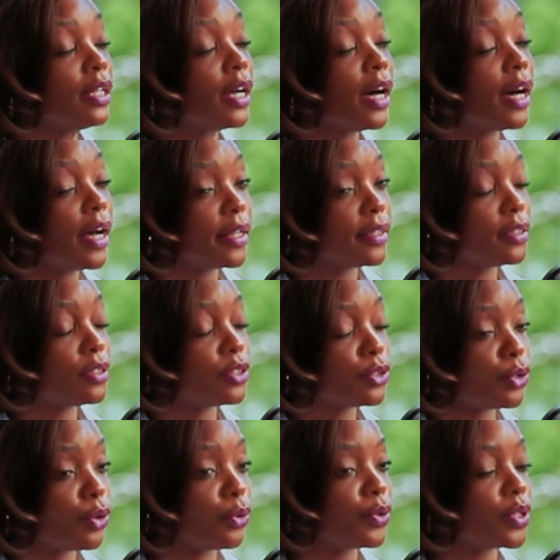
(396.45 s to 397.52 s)
heard
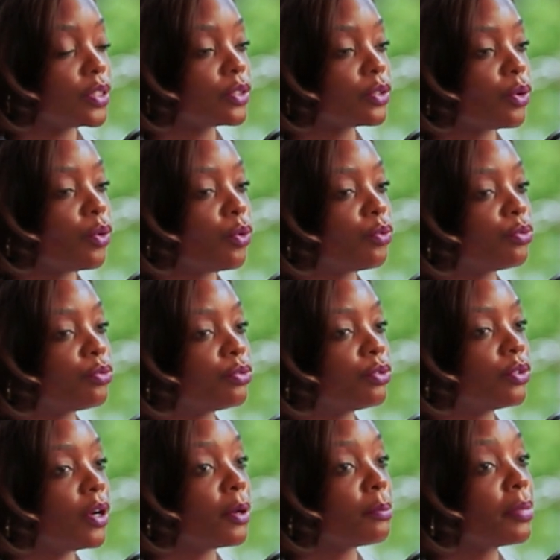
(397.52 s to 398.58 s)
stories of
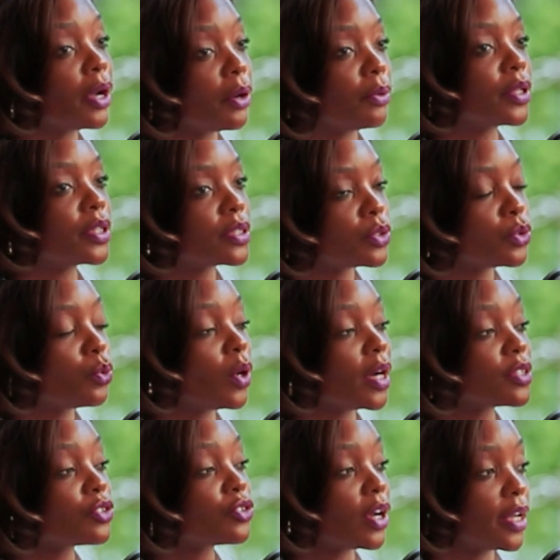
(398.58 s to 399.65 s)
parents who
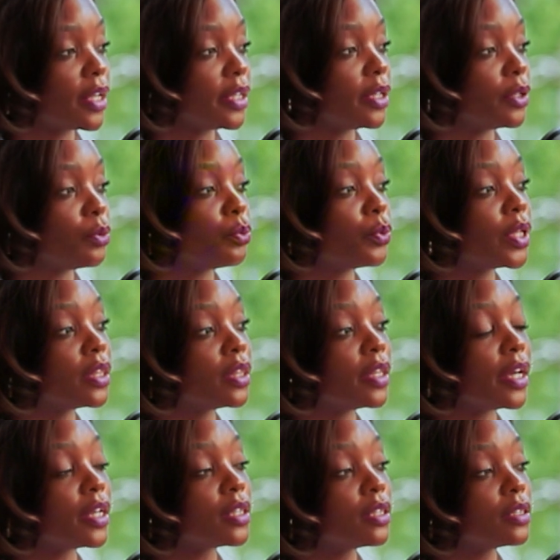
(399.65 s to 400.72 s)
are struggling with
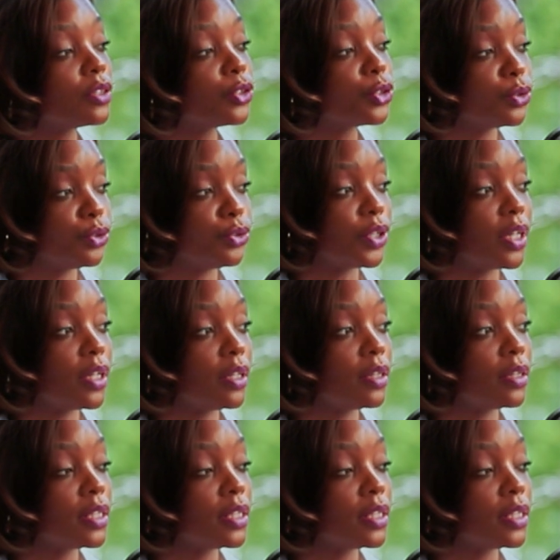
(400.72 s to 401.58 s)
their children.